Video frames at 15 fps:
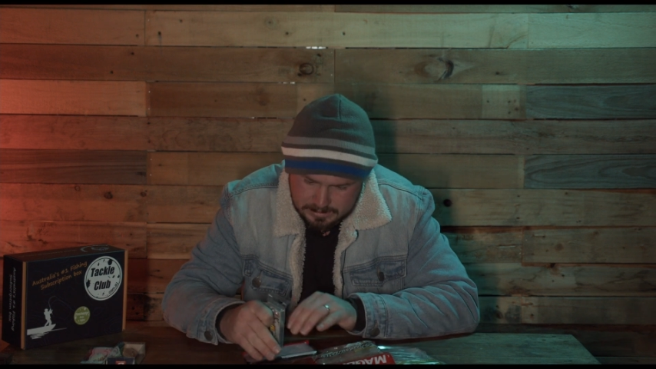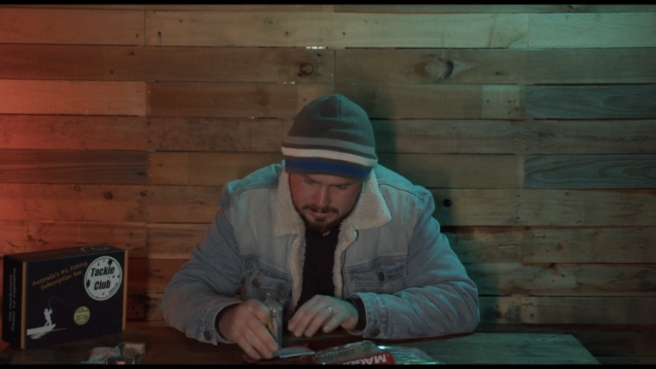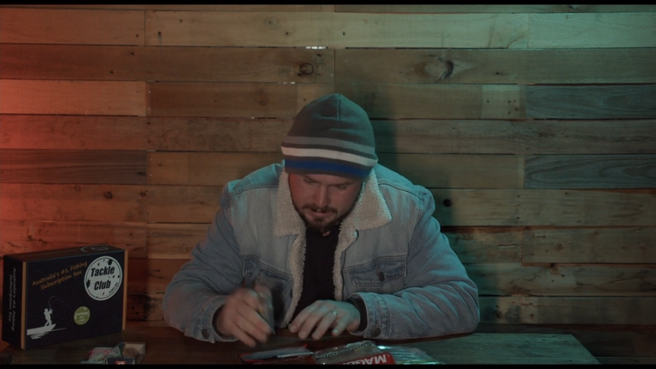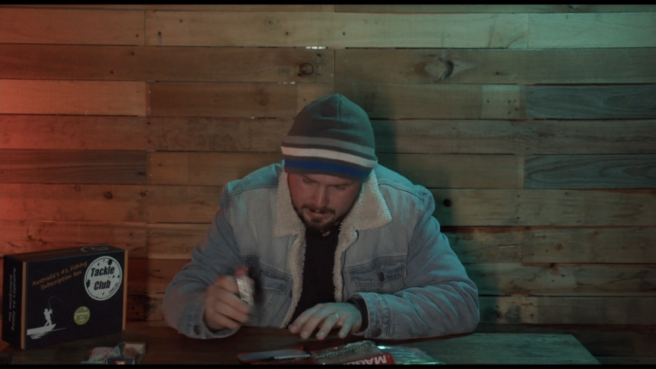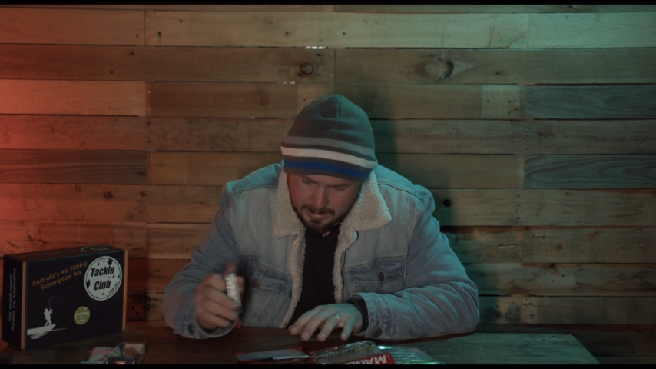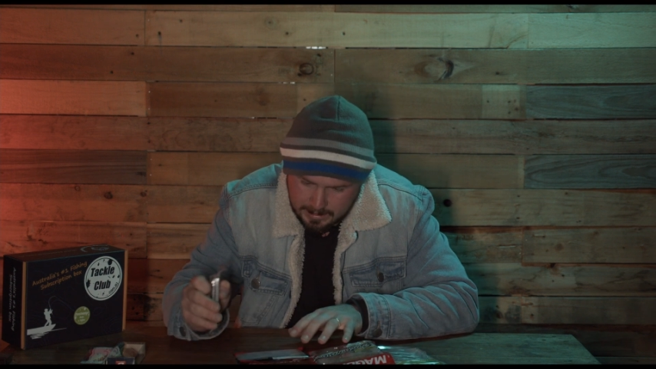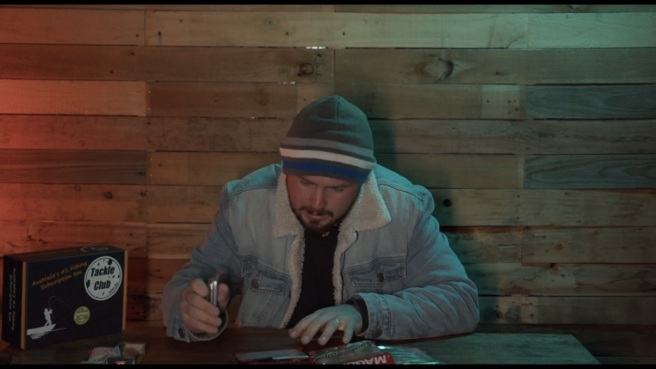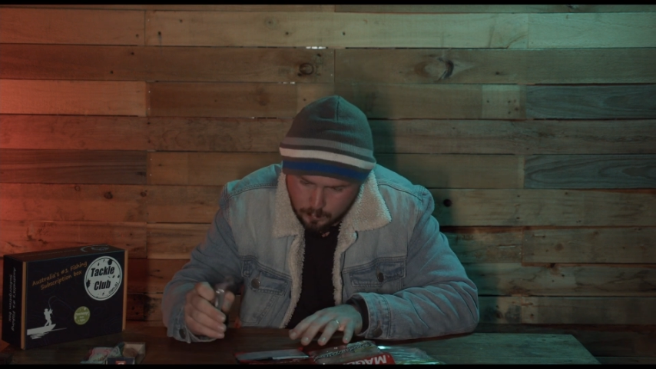So
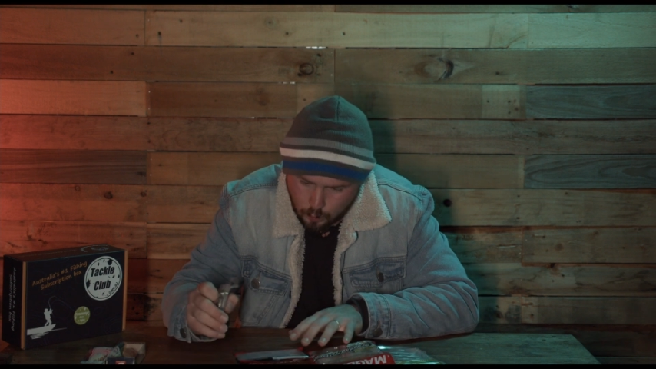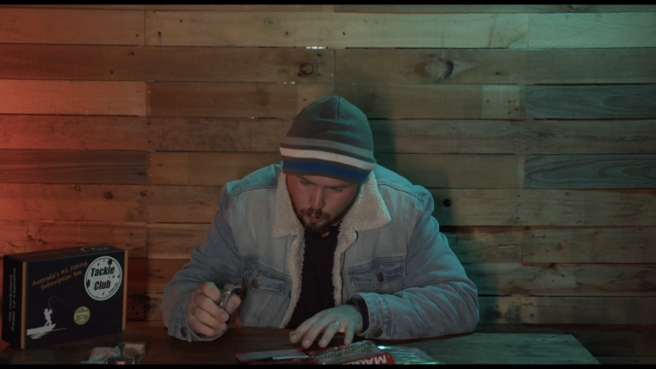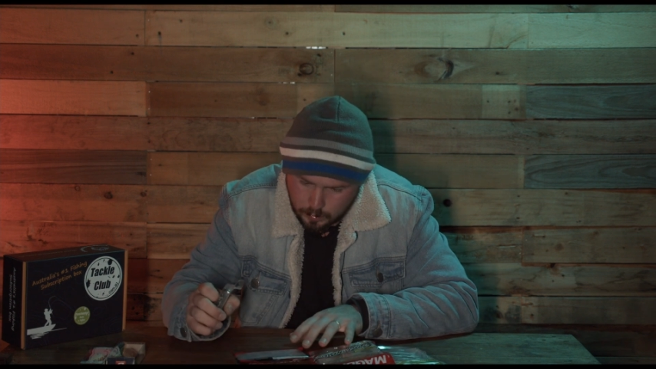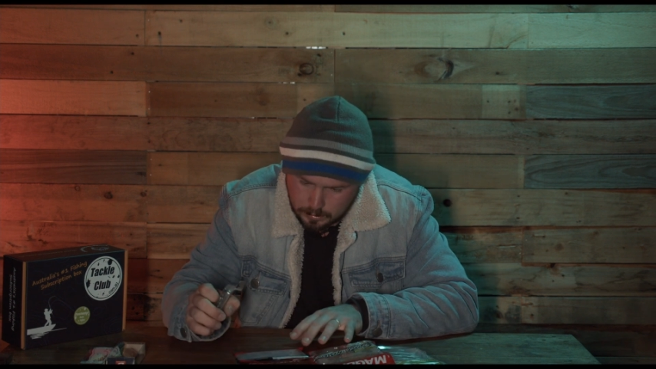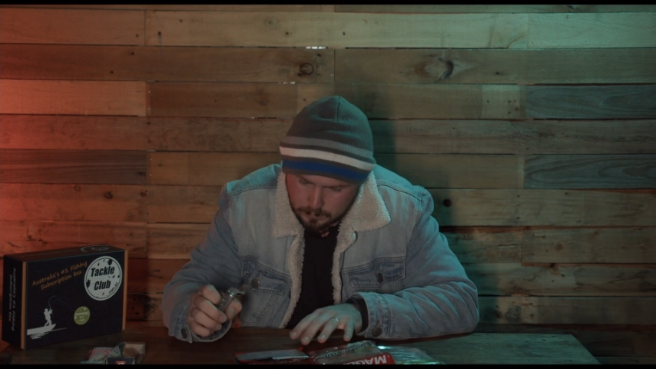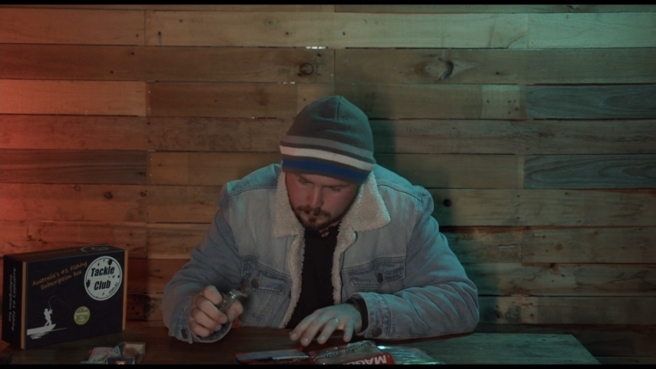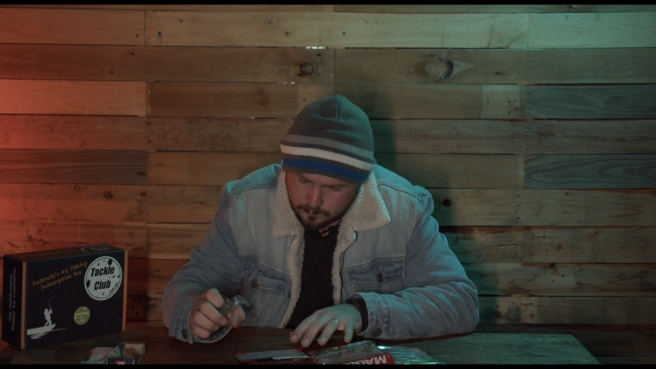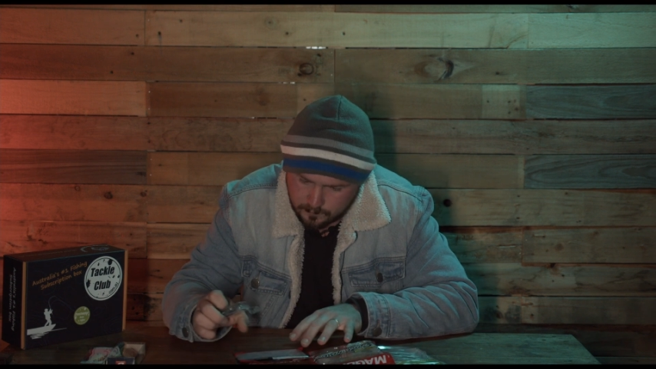they
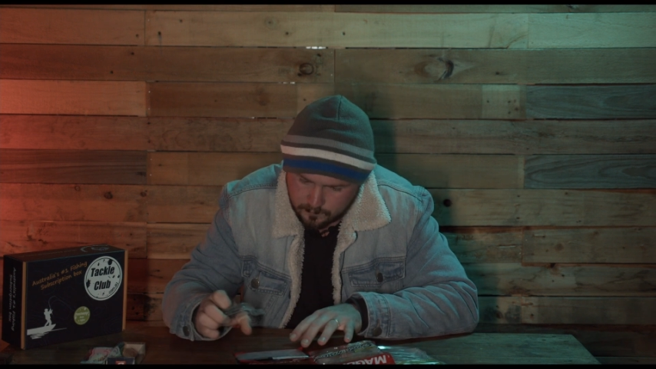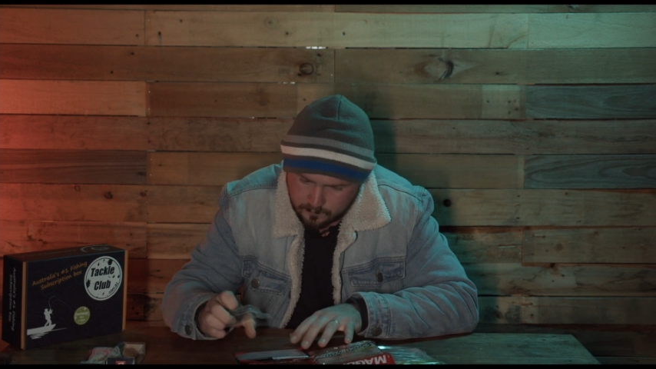will